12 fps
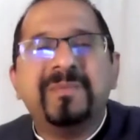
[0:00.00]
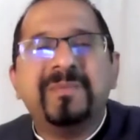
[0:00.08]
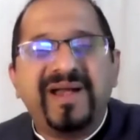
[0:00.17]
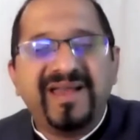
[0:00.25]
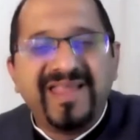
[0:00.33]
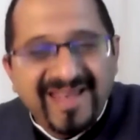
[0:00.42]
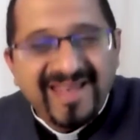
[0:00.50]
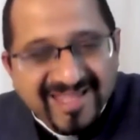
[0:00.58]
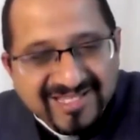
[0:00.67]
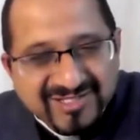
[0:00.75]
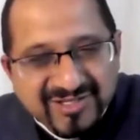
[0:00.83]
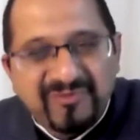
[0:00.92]
but it
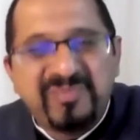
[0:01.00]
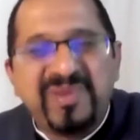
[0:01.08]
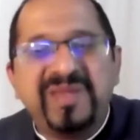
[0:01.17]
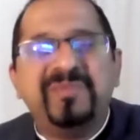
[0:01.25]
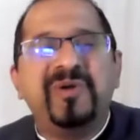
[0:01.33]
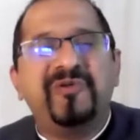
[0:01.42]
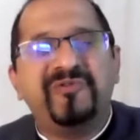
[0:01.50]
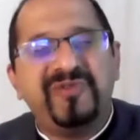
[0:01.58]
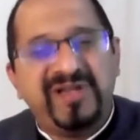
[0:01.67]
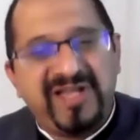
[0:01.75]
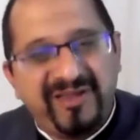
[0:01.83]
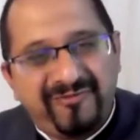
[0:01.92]
is of people of
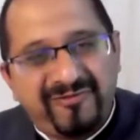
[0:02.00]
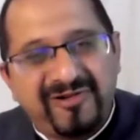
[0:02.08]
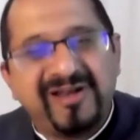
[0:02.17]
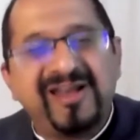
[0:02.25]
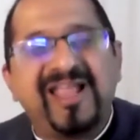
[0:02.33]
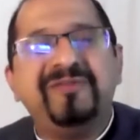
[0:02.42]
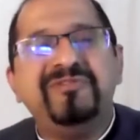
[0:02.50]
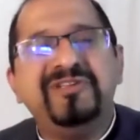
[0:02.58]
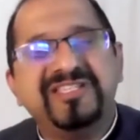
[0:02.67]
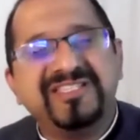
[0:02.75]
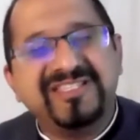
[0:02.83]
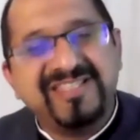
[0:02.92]
different
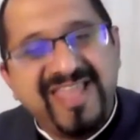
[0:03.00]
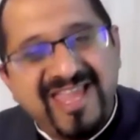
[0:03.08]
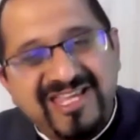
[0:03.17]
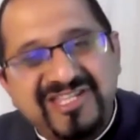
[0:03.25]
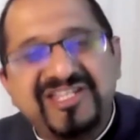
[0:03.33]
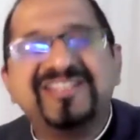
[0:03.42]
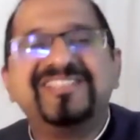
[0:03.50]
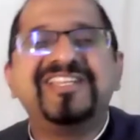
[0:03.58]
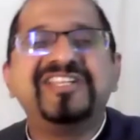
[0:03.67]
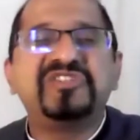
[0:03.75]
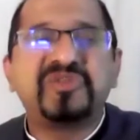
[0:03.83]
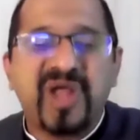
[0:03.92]
languages, nations,
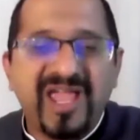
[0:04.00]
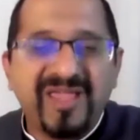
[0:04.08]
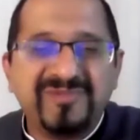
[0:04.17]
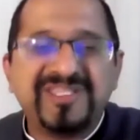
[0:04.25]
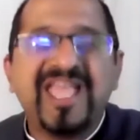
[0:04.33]
and tribes